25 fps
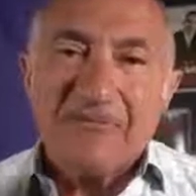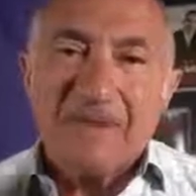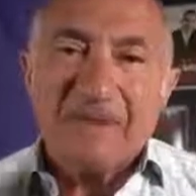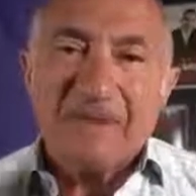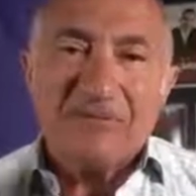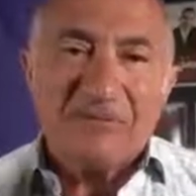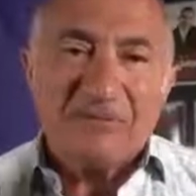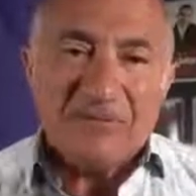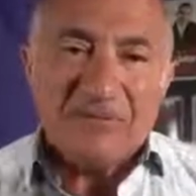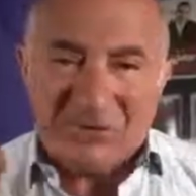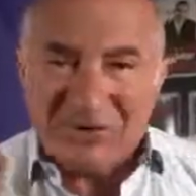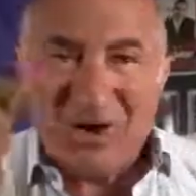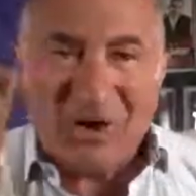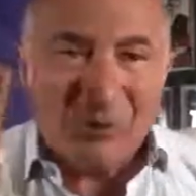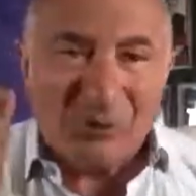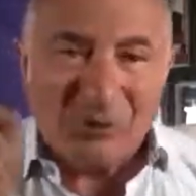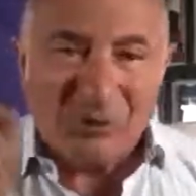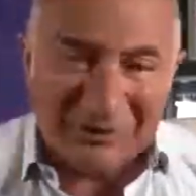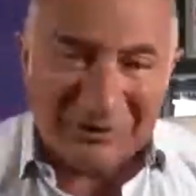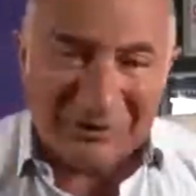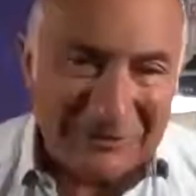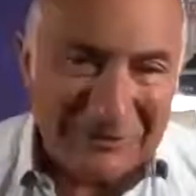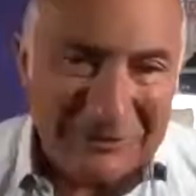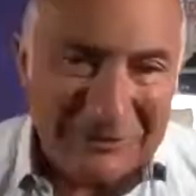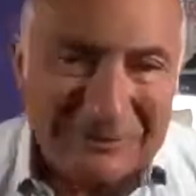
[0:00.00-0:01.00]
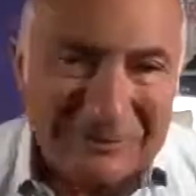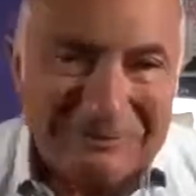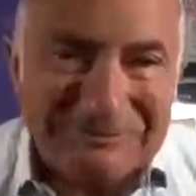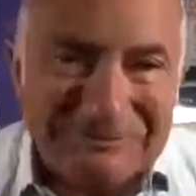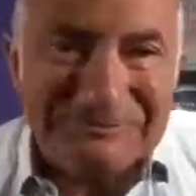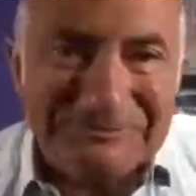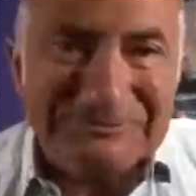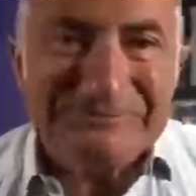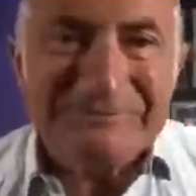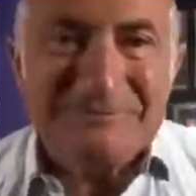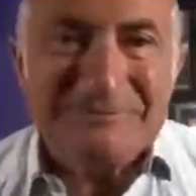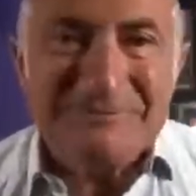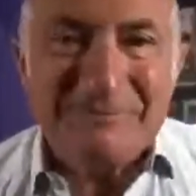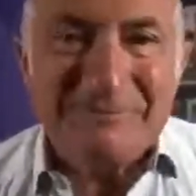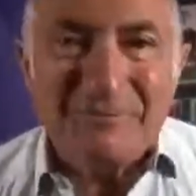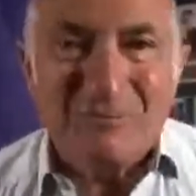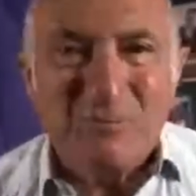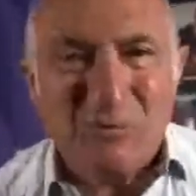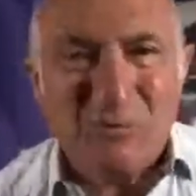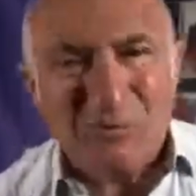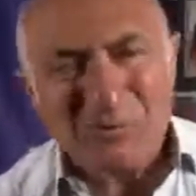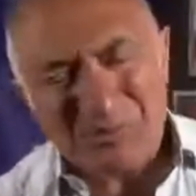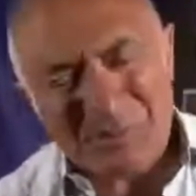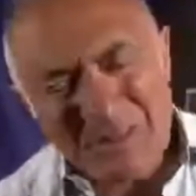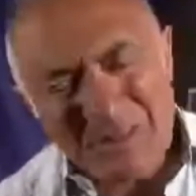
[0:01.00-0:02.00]
shoulders.
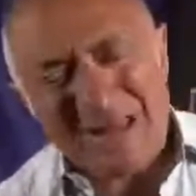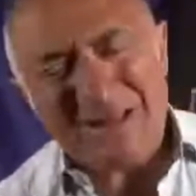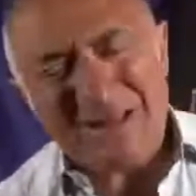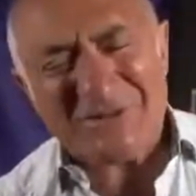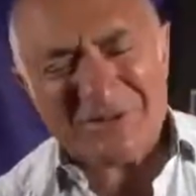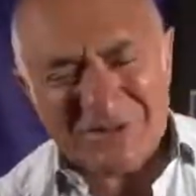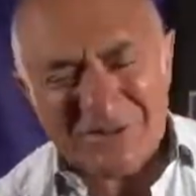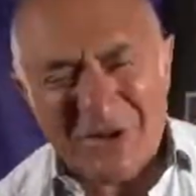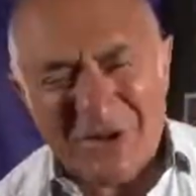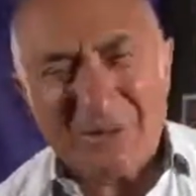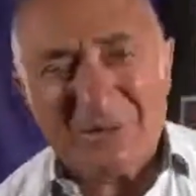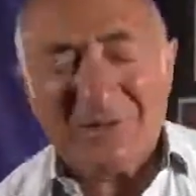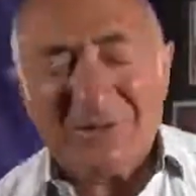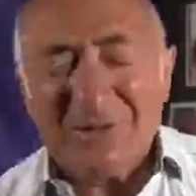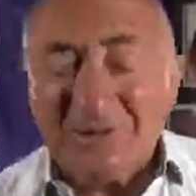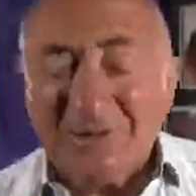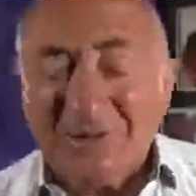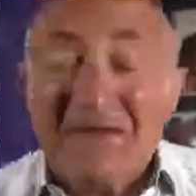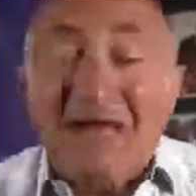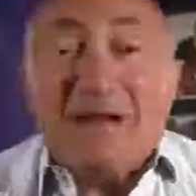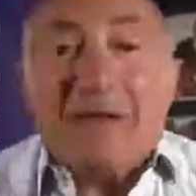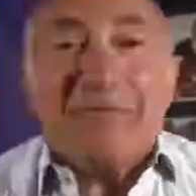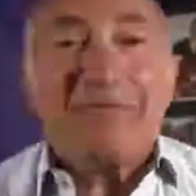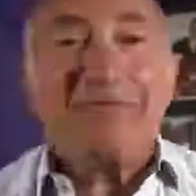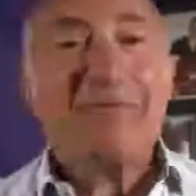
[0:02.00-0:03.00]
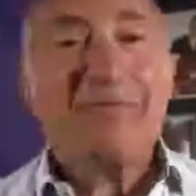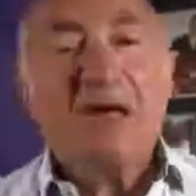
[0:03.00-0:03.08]
Well, Pat, shoulders, yeah.